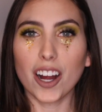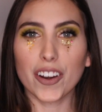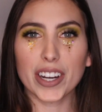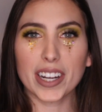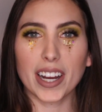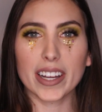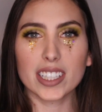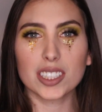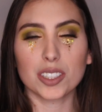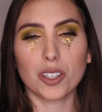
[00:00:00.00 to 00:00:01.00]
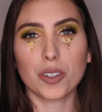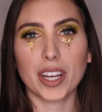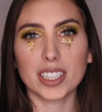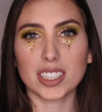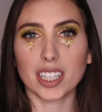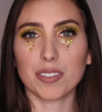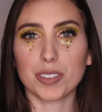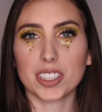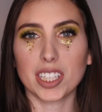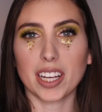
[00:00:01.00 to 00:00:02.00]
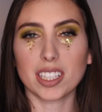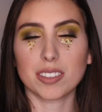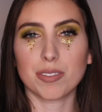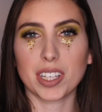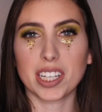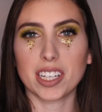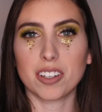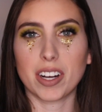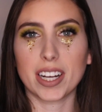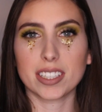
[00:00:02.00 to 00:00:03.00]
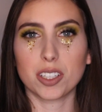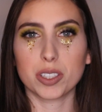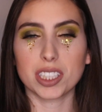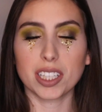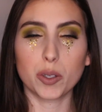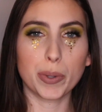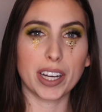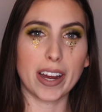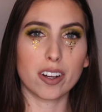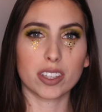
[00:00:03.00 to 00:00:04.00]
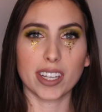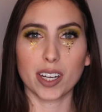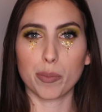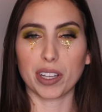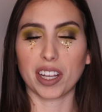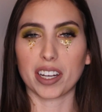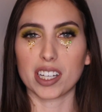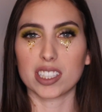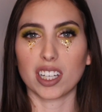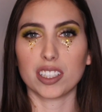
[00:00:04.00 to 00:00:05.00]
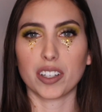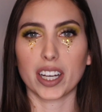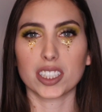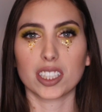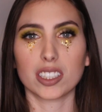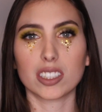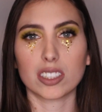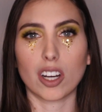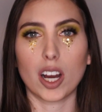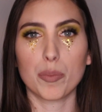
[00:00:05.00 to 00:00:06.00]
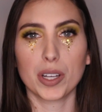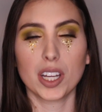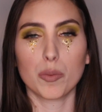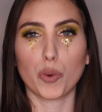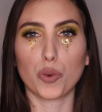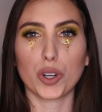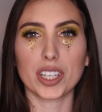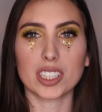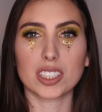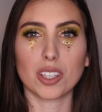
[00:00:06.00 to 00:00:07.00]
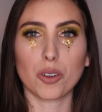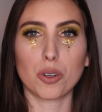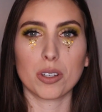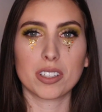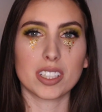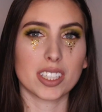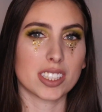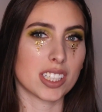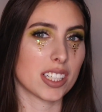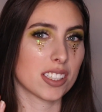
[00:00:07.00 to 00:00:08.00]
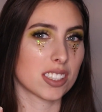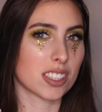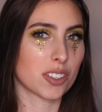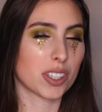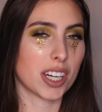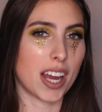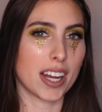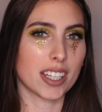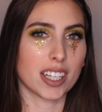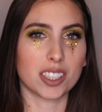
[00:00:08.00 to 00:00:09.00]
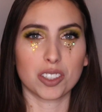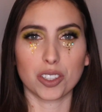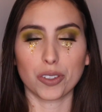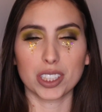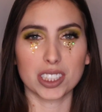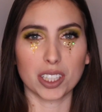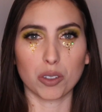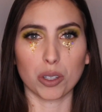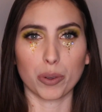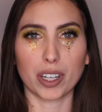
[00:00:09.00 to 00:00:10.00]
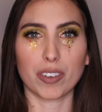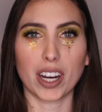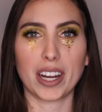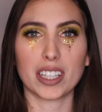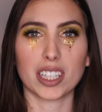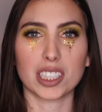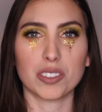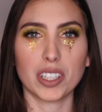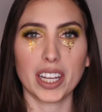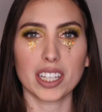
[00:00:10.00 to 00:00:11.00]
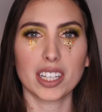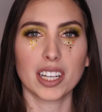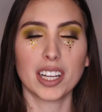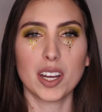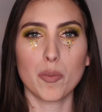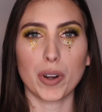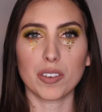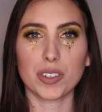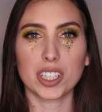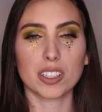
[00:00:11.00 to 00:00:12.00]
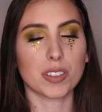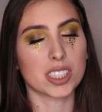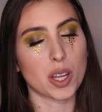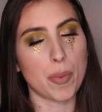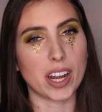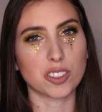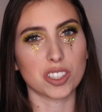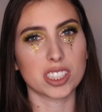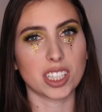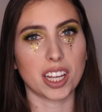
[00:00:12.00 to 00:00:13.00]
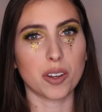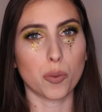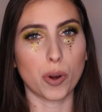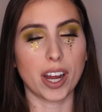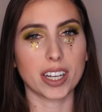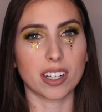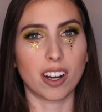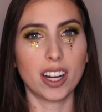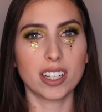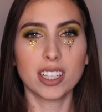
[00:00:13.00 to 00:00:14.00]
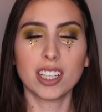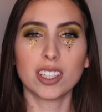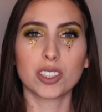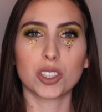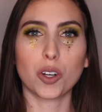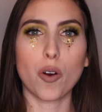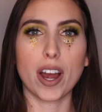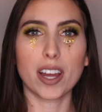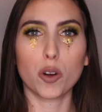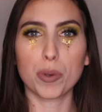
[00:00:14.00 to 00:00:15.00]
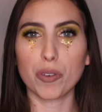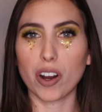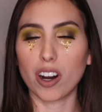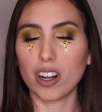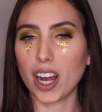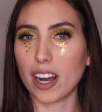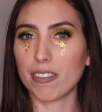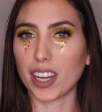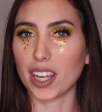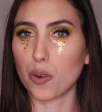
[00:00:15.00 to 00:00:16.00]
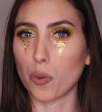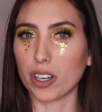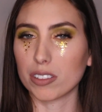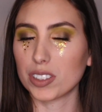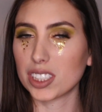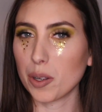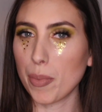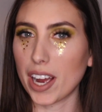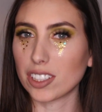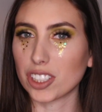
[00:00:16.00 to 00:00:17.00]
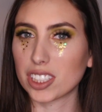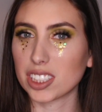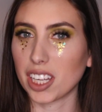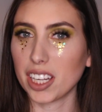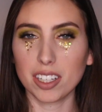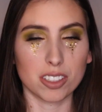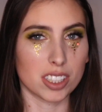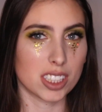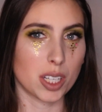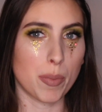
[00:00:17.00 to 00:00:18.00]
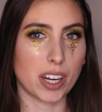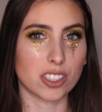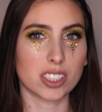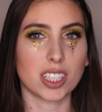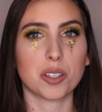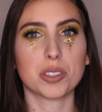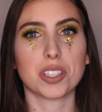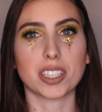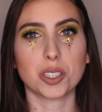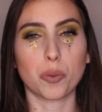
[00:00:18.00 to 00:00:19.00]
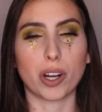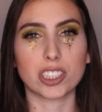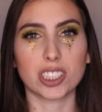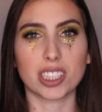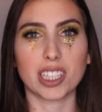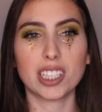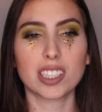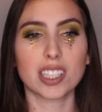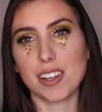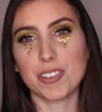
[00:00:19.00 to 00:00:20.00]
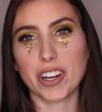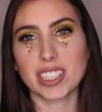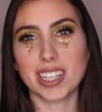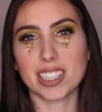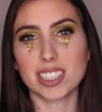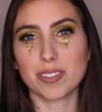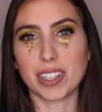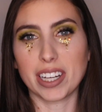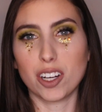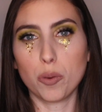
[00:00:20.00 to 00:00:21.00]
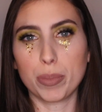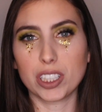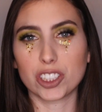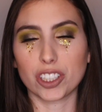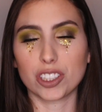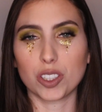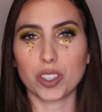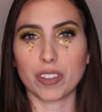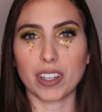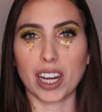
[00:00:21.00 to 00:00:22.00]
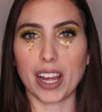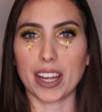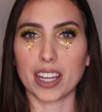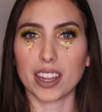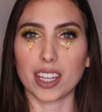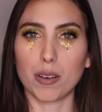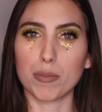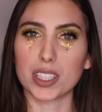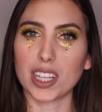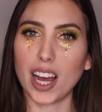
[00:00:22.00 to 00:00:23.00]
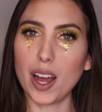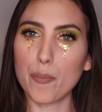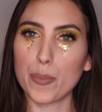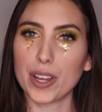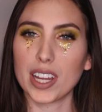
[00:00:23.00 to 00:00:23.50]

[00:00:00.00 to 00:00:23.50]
Alright guys, so that's it for today's video. I know it's a little bit out there, but like I said, you guys can stop before you get to the gold glitter tears and the green highlight. You can always stick with whatever highlight you like, but I figured for St. Patrick's Day, why not? So I hope you all have a wonderful St. Patrick's Day, early St. Patrick's Day when you guys are watching this. If you guys like this video, be sure to give it a thumbs up